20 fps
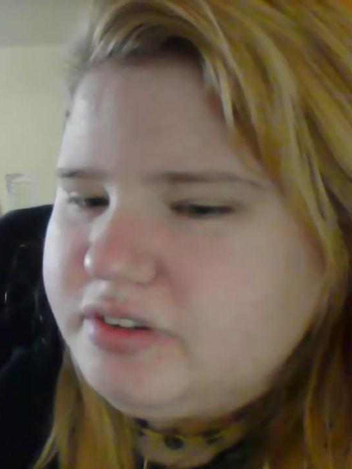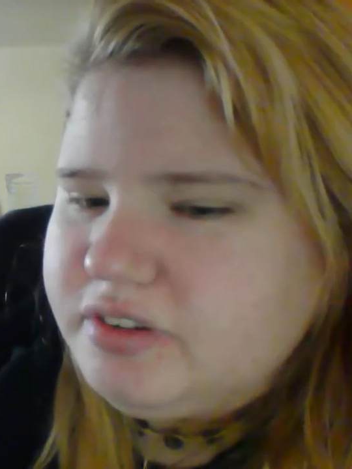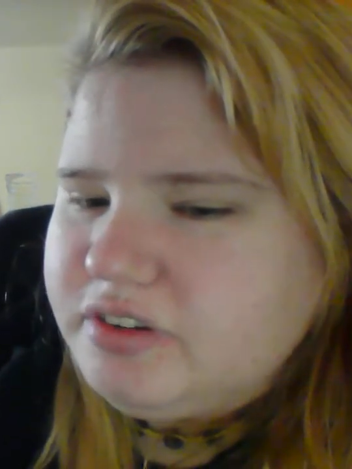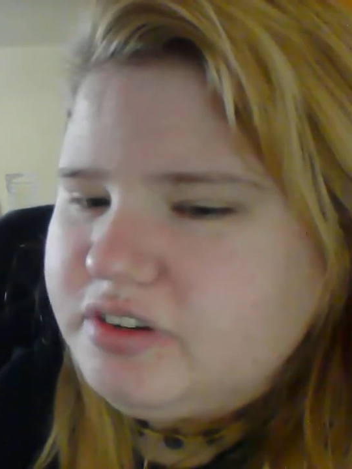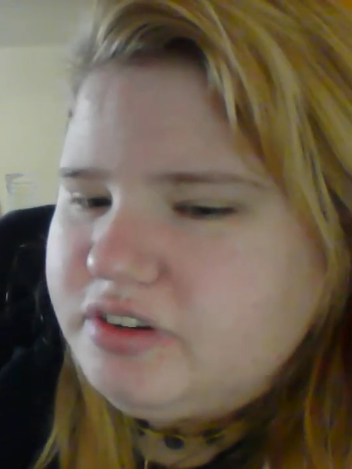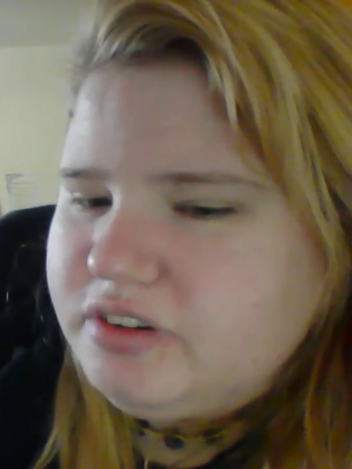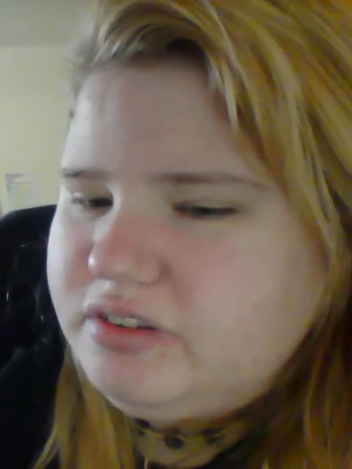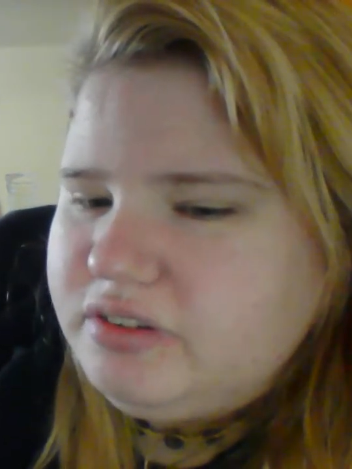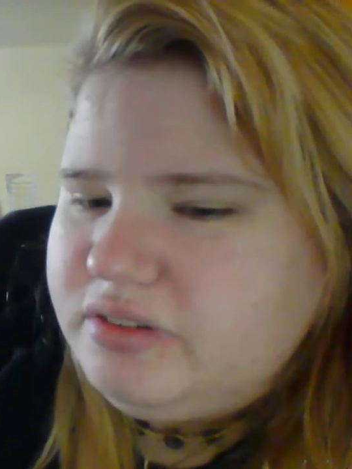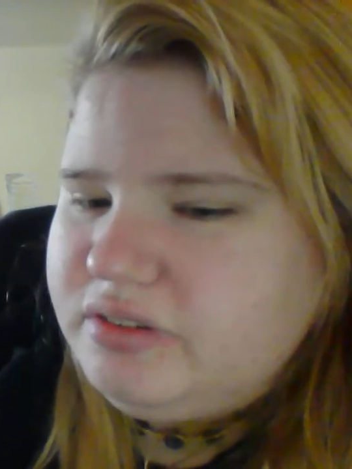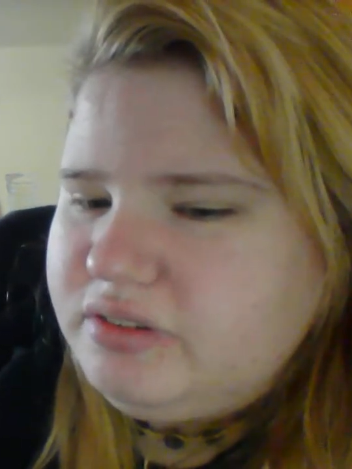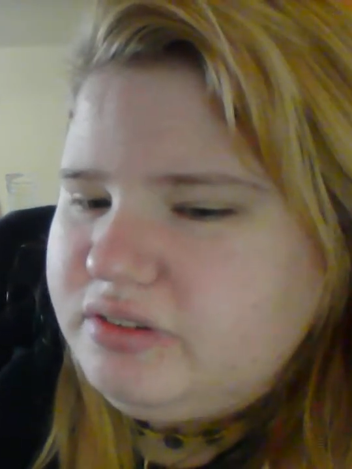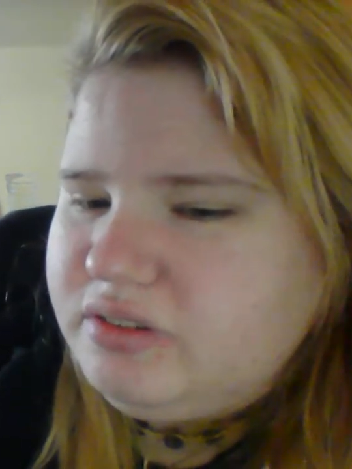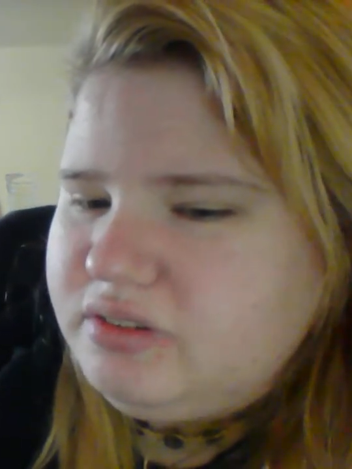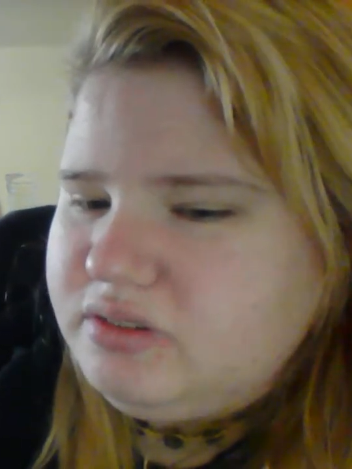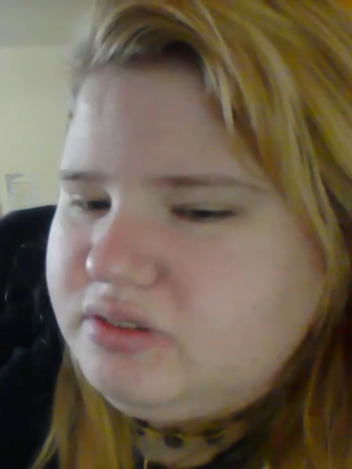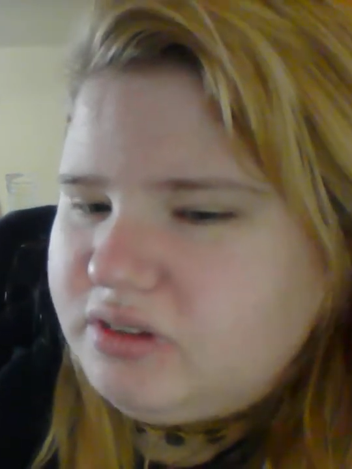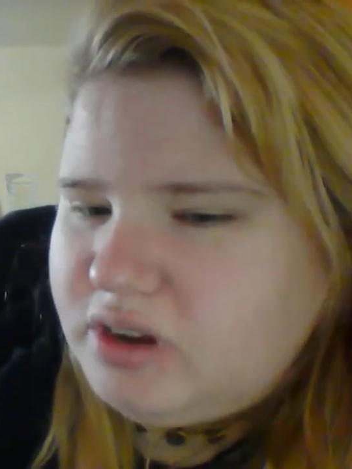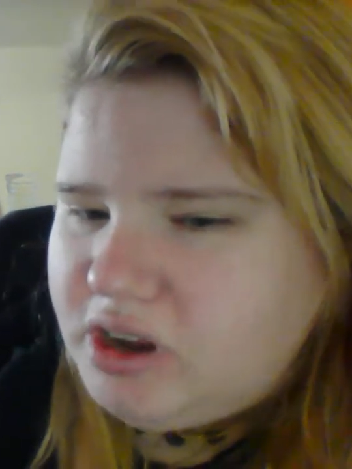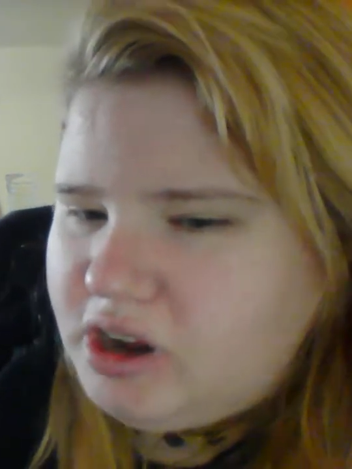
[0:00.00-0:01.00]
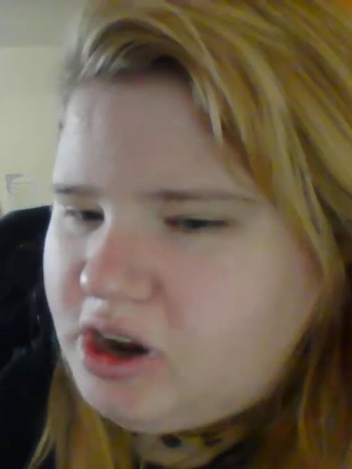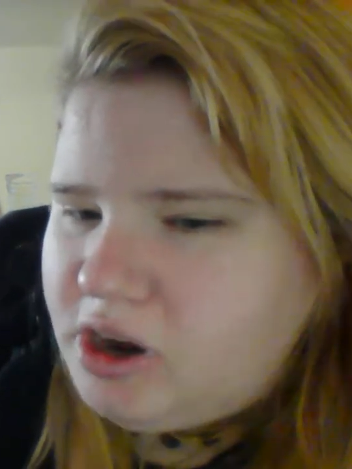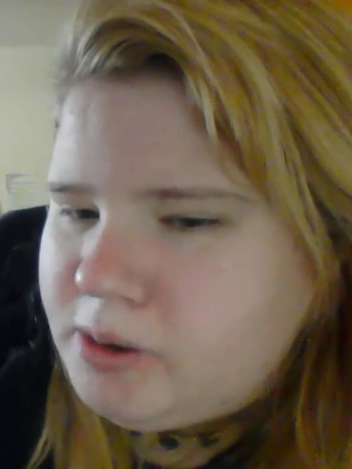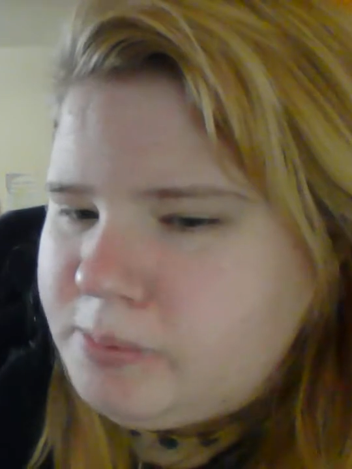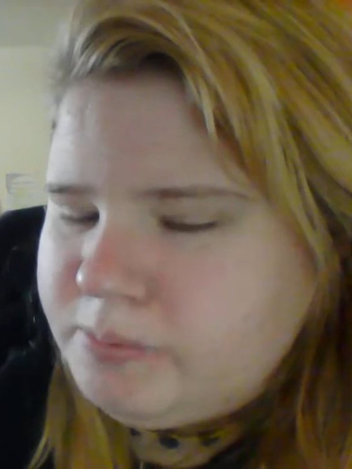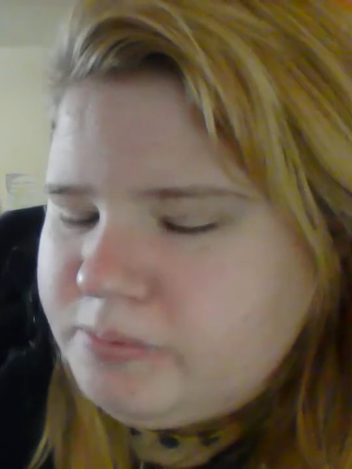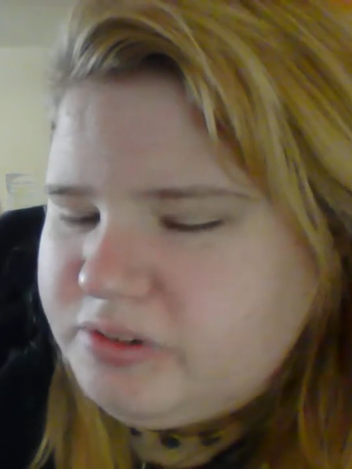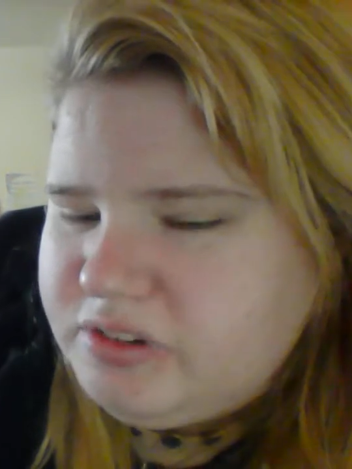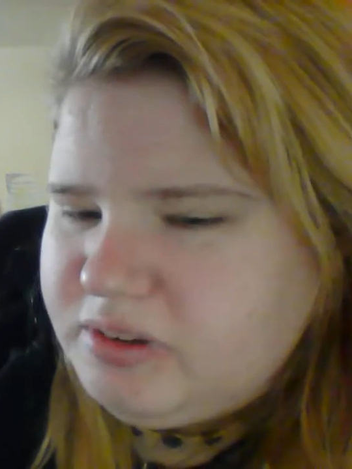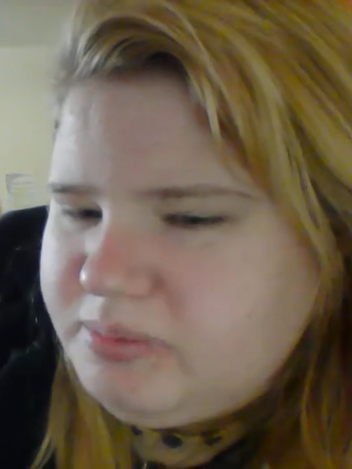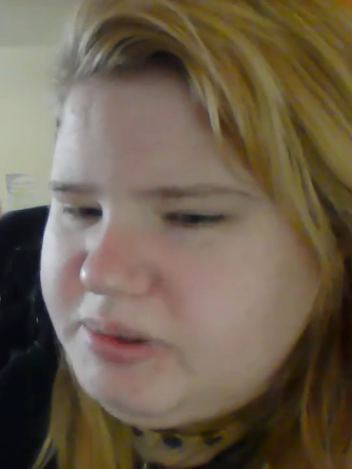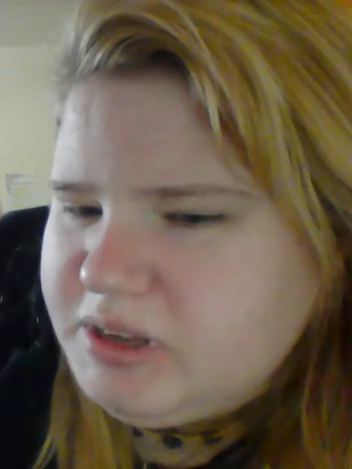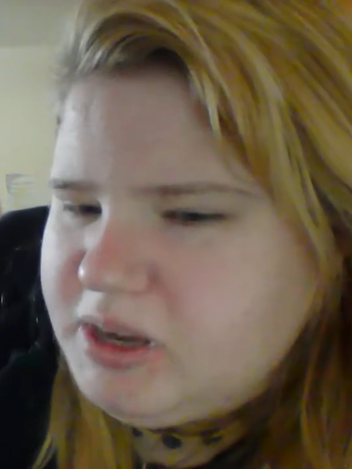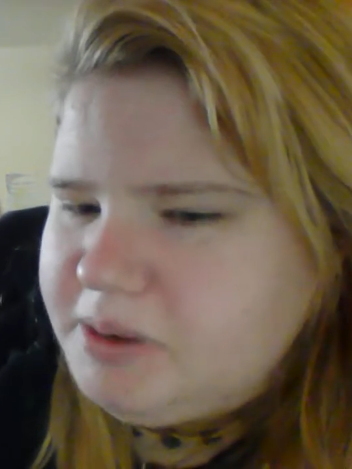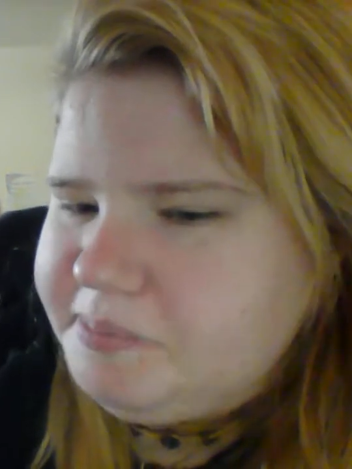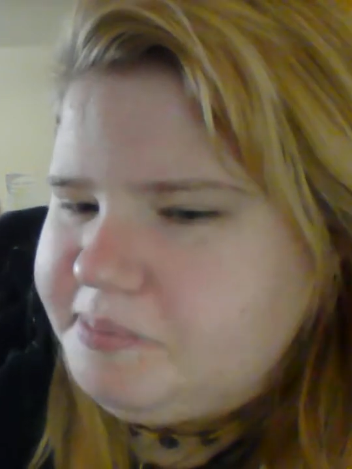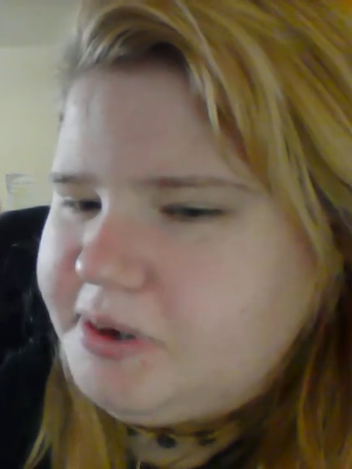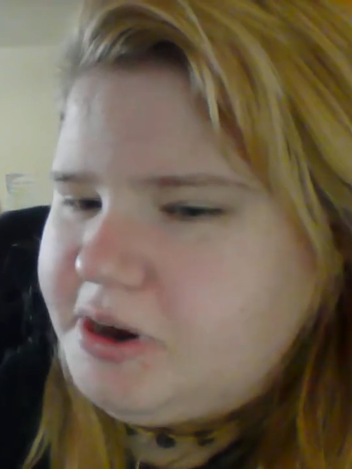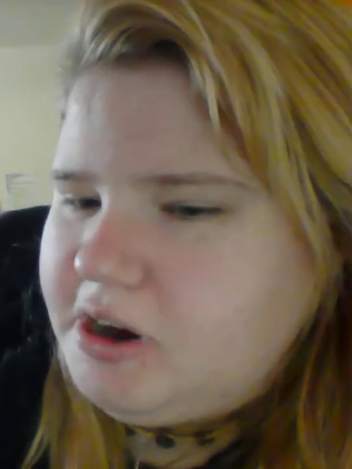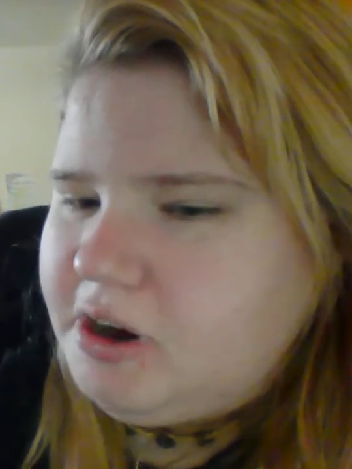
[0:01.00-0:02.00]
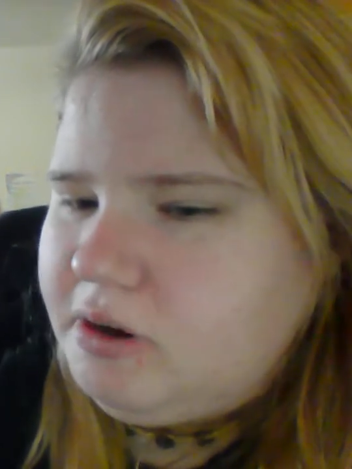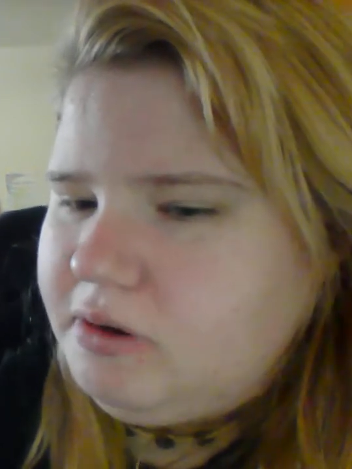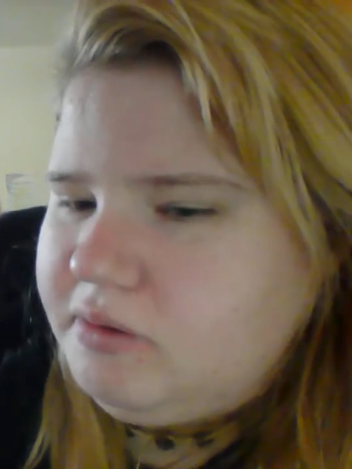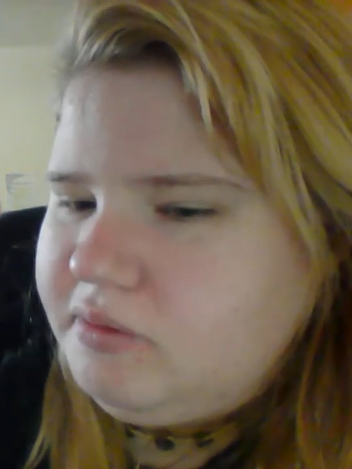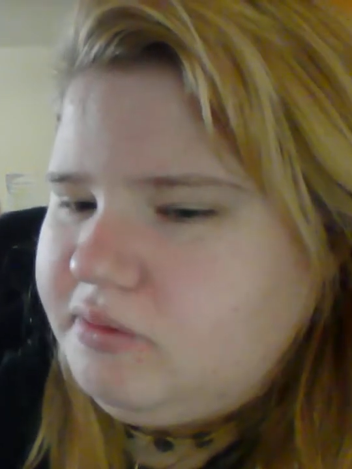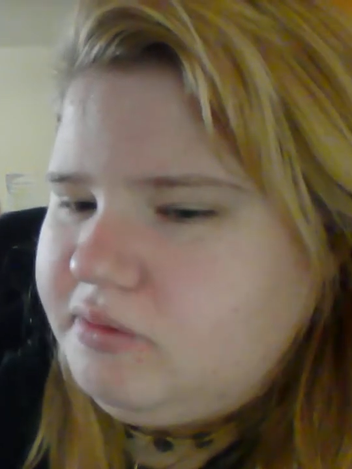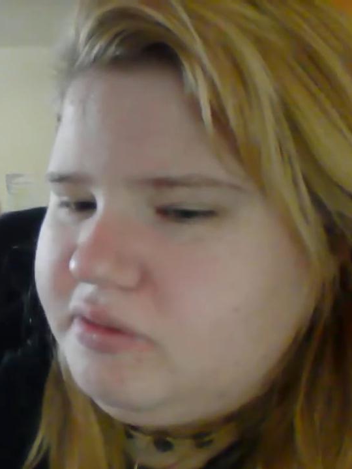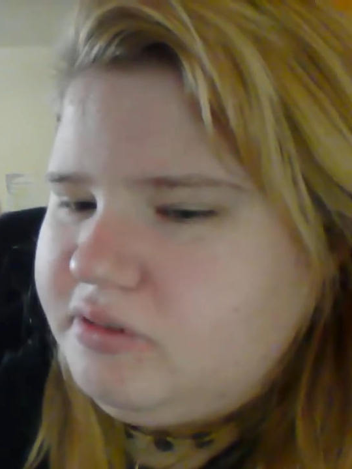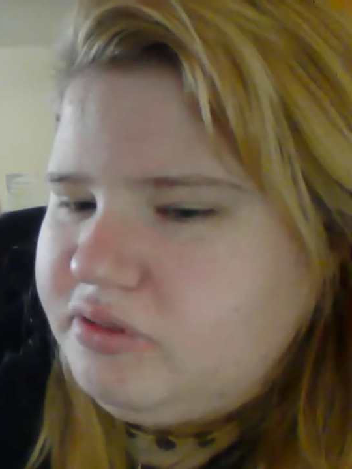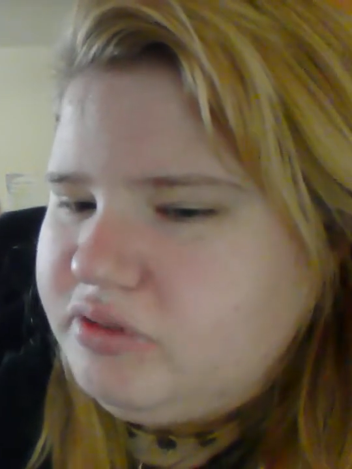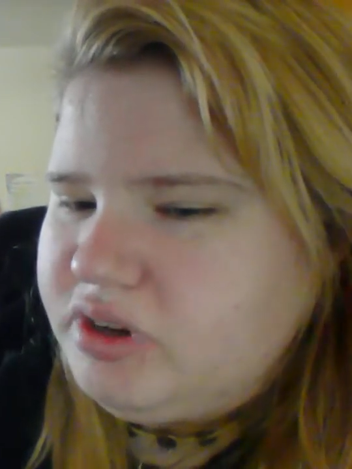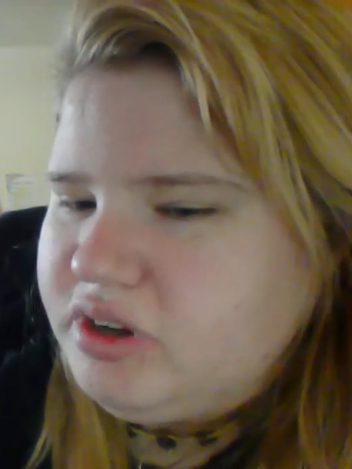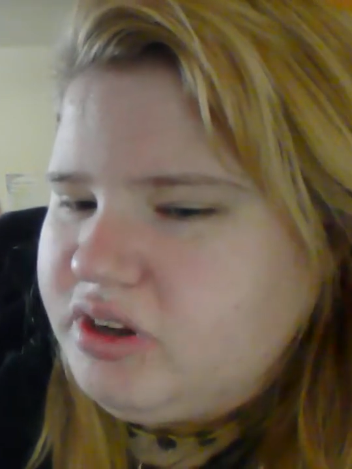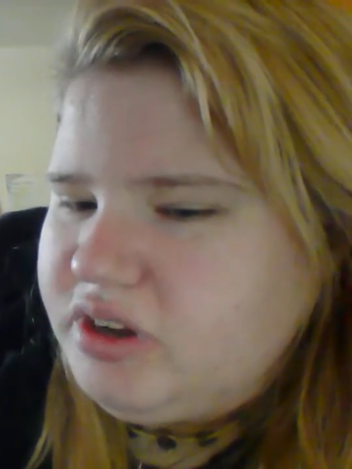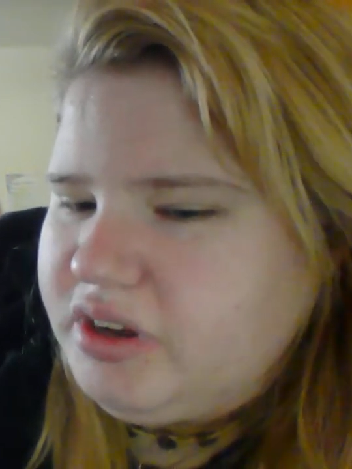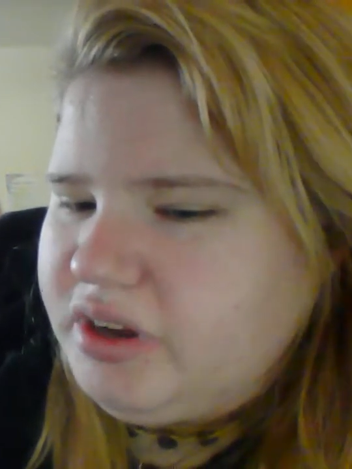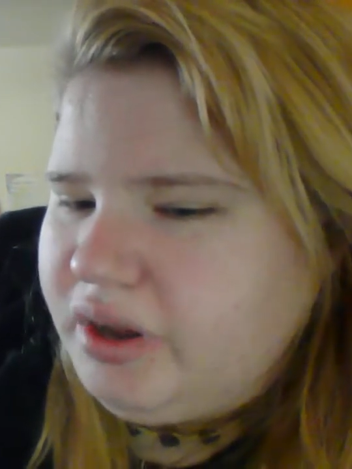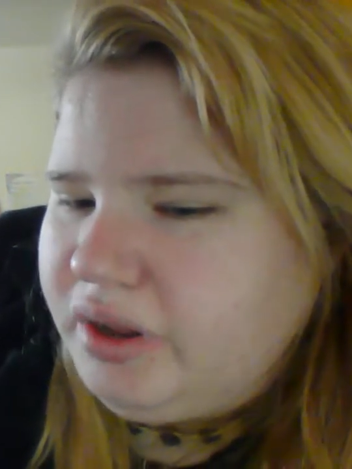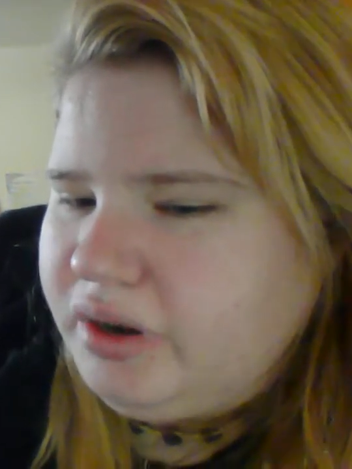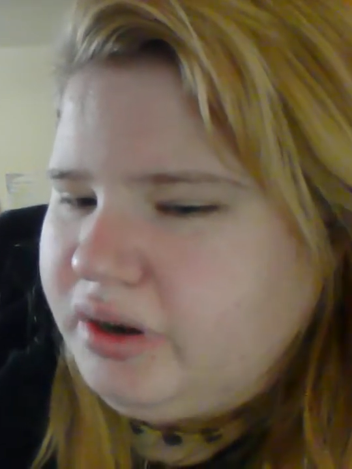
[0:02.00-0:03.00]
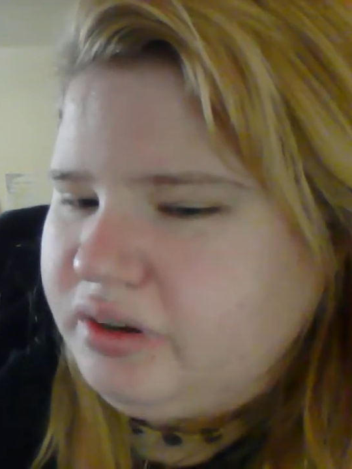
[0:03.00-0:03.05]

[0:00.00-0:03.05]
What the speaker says: It's just something about it.